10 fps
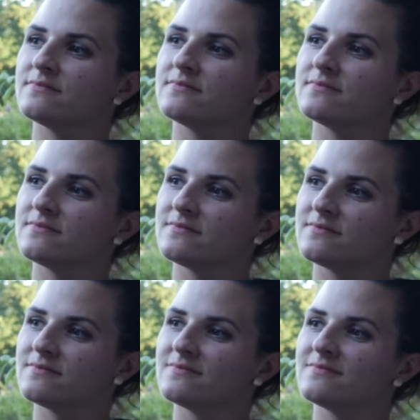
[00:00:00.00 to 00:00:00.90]

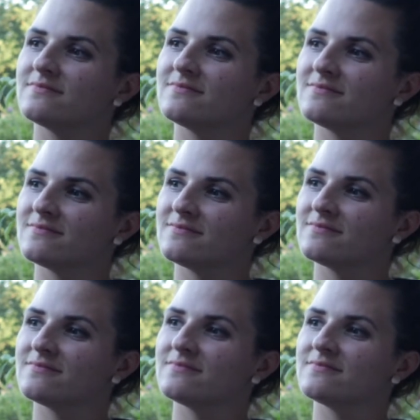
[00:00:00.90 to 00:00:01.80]

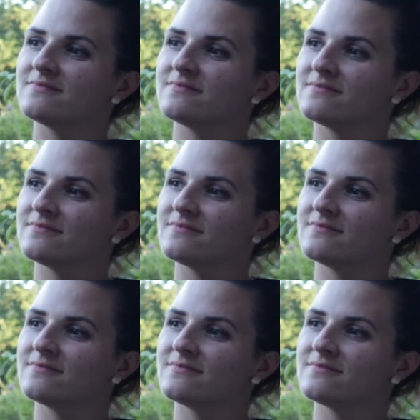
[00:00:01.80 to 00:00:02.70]

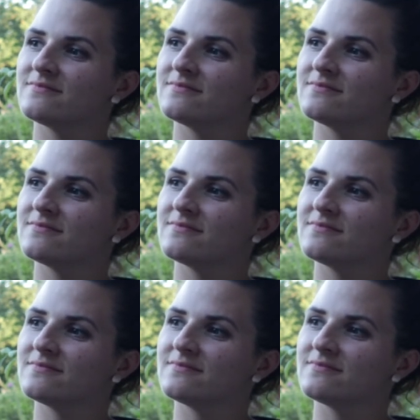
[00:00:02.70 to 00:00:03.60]

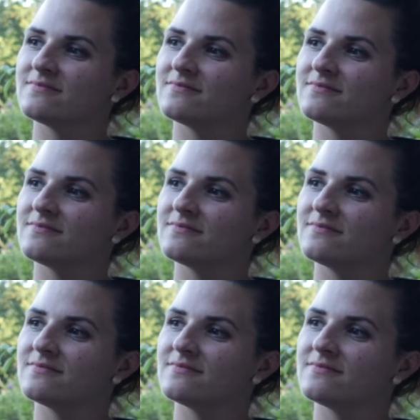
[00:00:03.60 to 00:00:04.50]

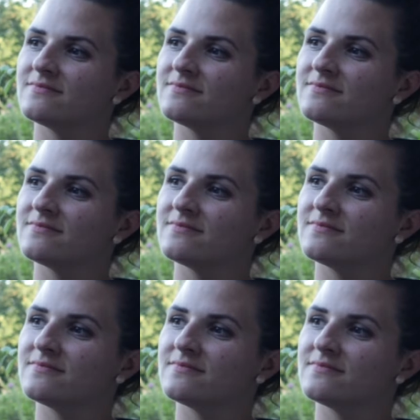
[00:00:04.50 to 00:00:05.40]

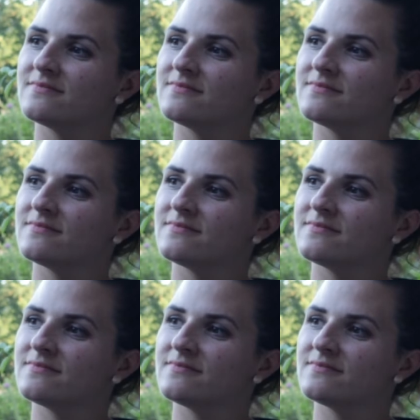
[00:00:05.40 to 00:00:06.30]

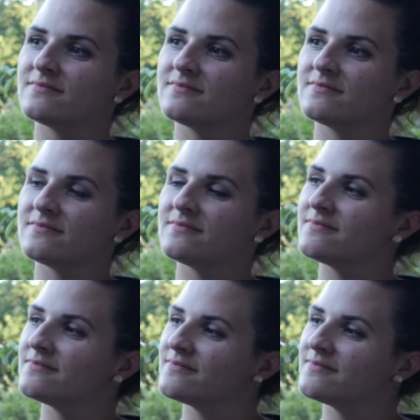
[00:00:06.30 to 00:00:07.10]
(silent)